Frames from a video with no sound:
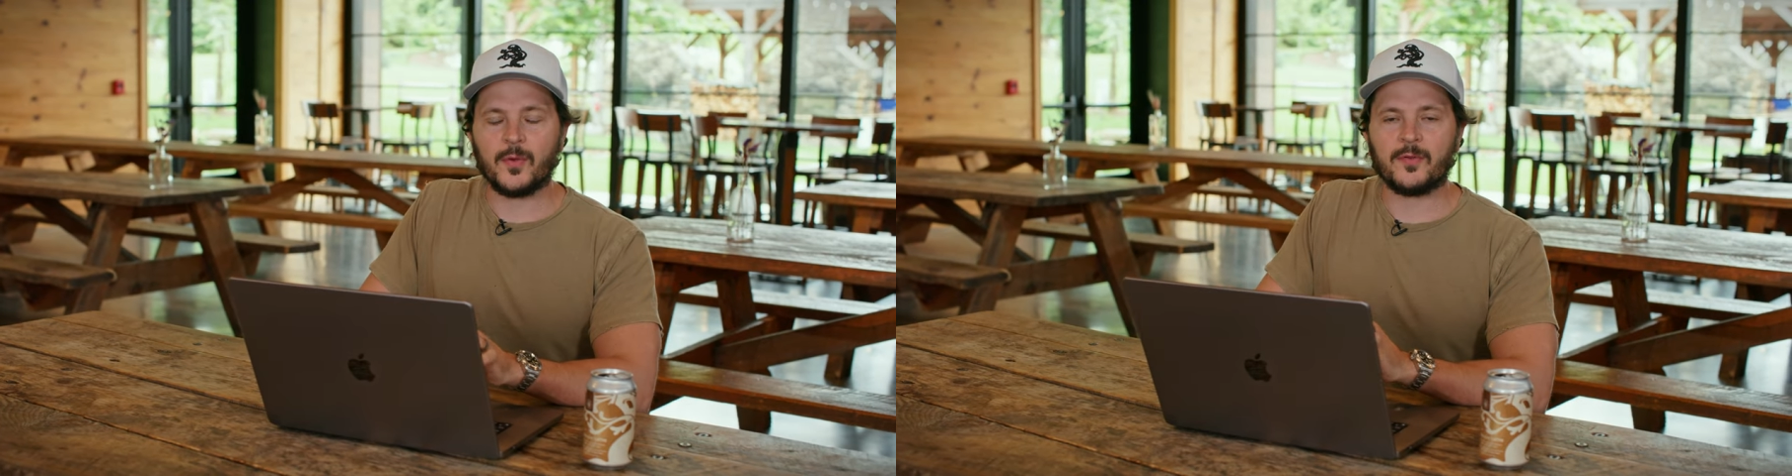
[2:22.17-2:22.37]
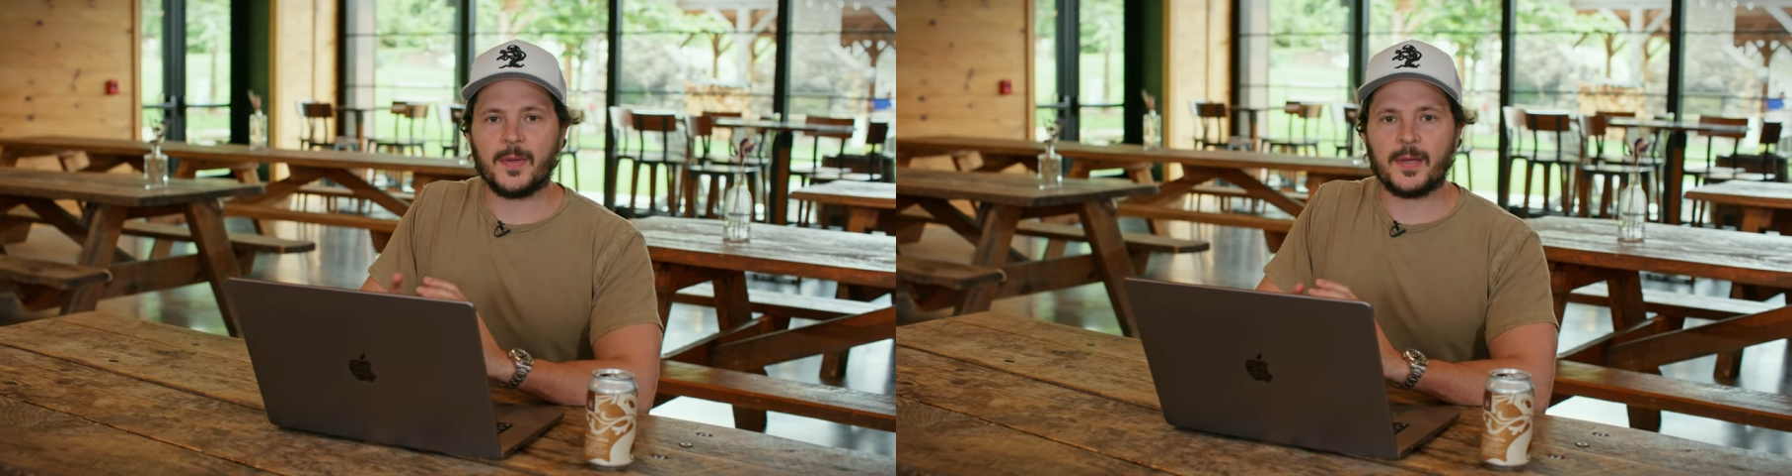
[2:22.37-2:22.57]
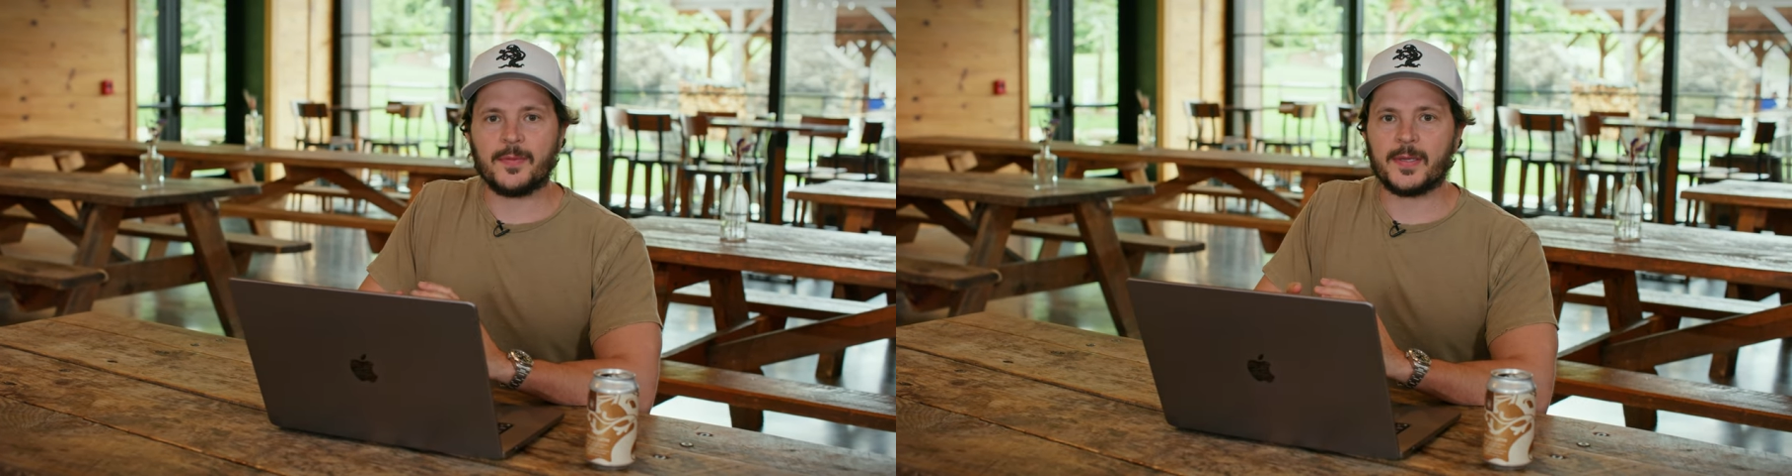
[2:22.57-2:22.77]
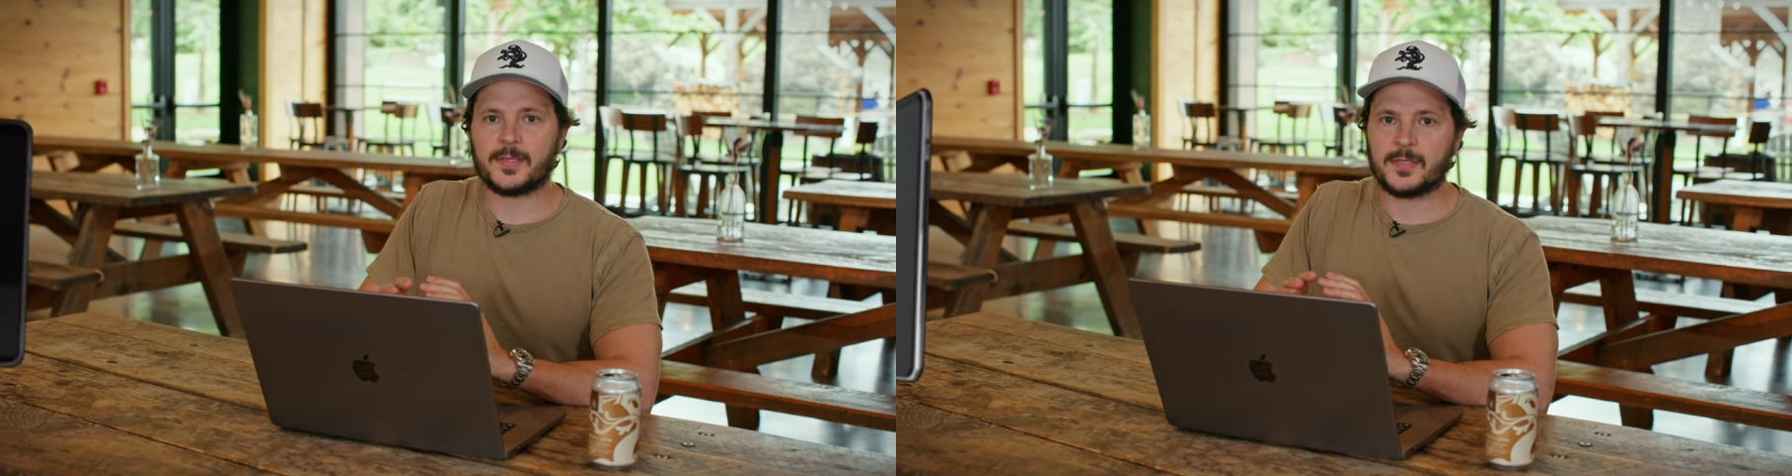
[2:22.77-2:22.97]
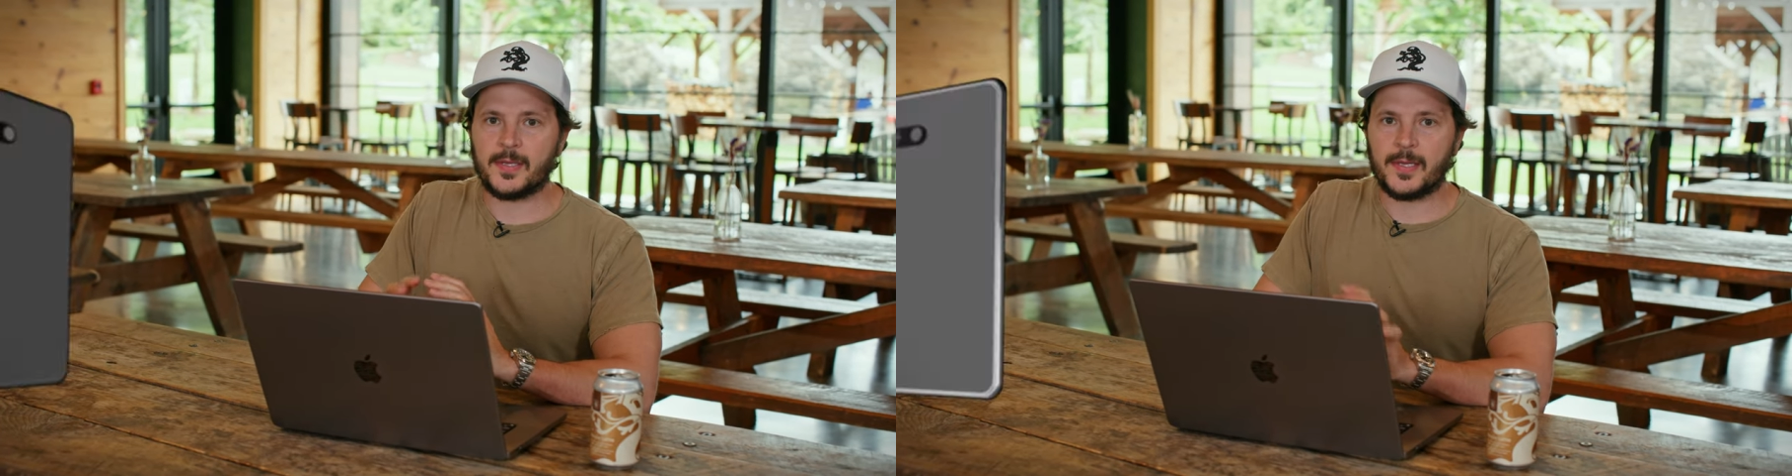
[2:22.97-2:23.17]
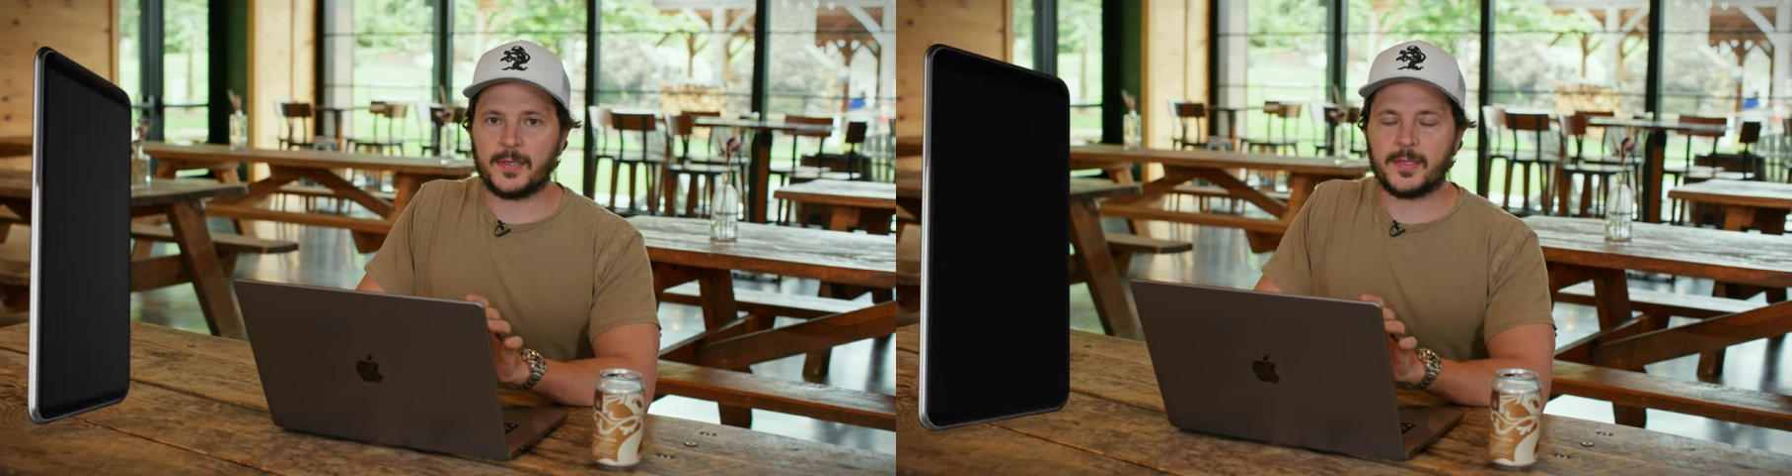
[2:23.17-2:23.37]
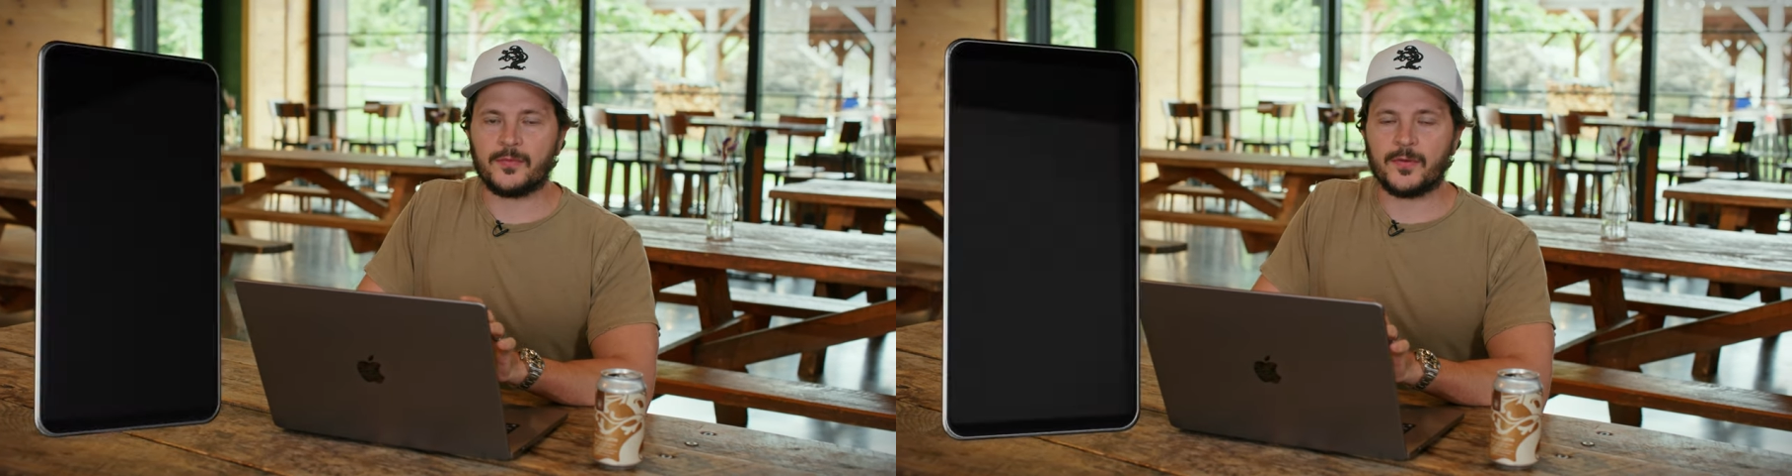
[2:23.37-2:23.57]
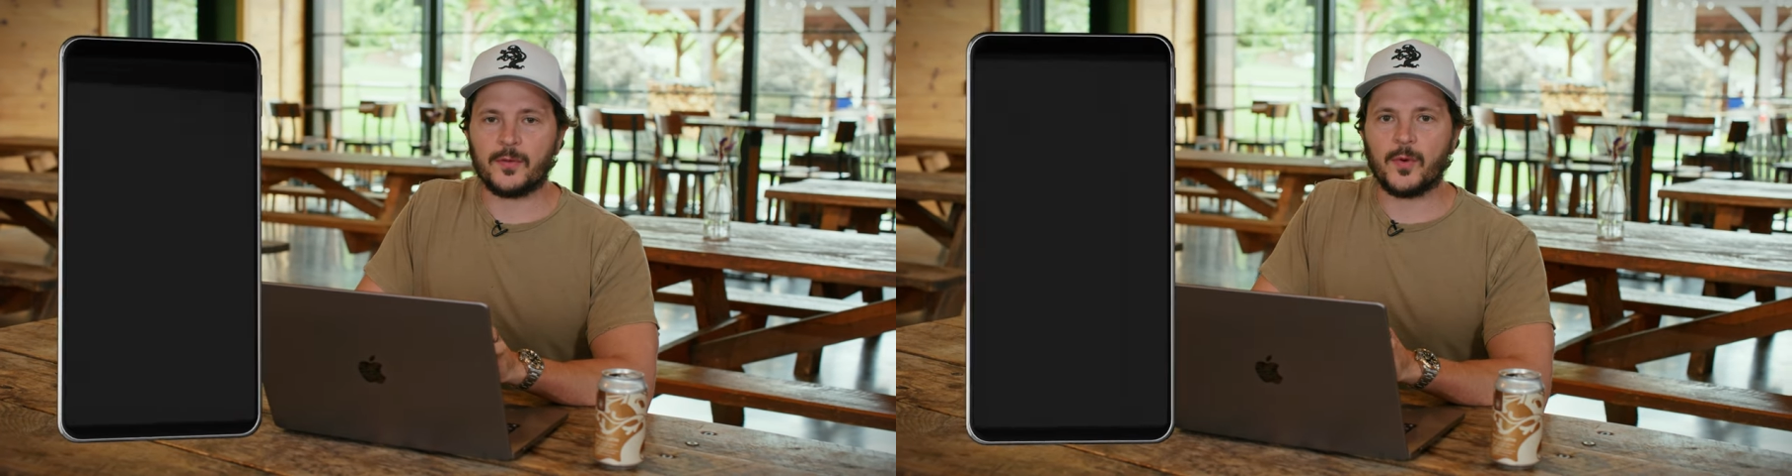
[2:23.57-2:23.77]
we've made things slightly
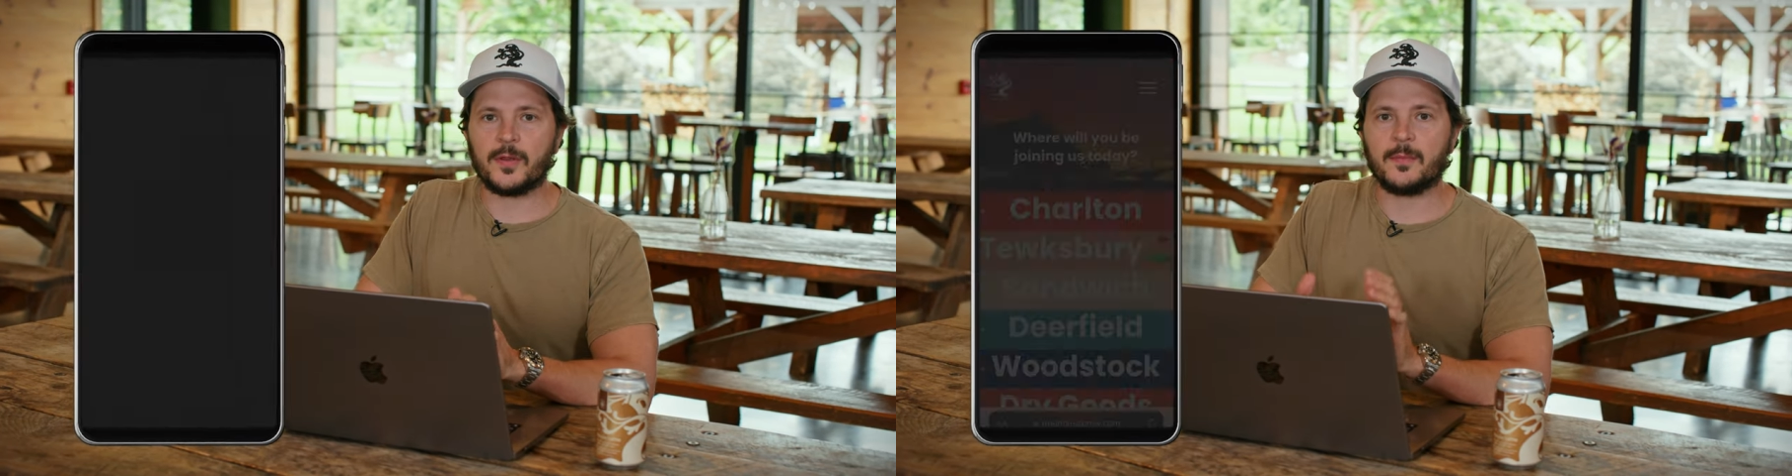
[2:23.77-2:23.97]
different where the